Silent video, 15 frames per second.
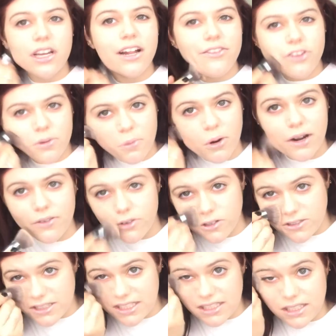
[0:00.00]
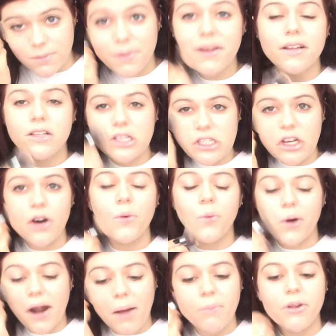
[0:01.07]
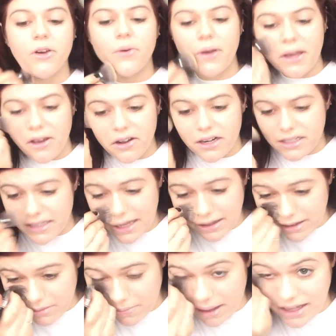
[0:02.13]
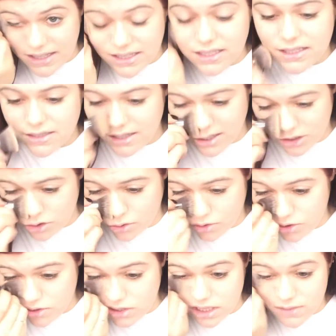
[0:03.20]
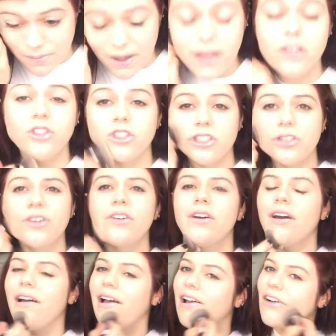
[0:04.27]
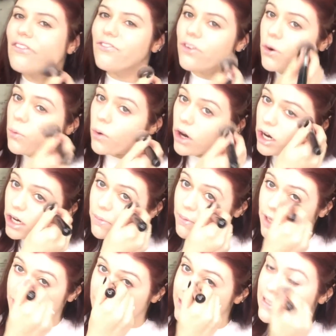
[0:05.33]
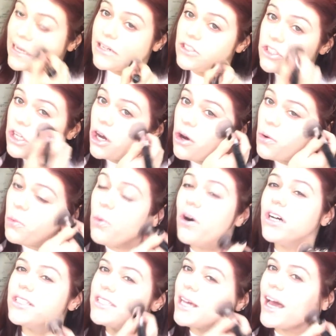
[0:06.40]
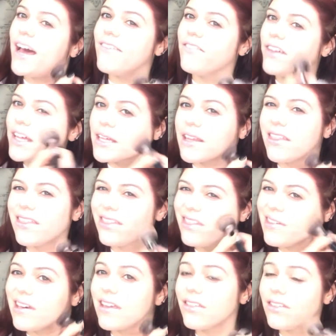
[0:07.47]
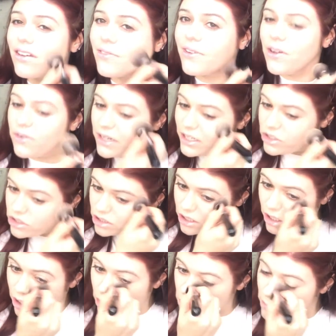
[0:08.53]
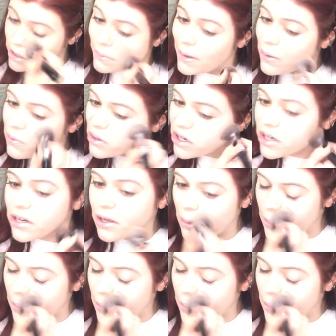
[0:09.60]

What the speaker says: your preference. It depends on what I'm doing. On a daily basis, I do use a sponge for work because I don't want to have thick foundation on or when I'm at work.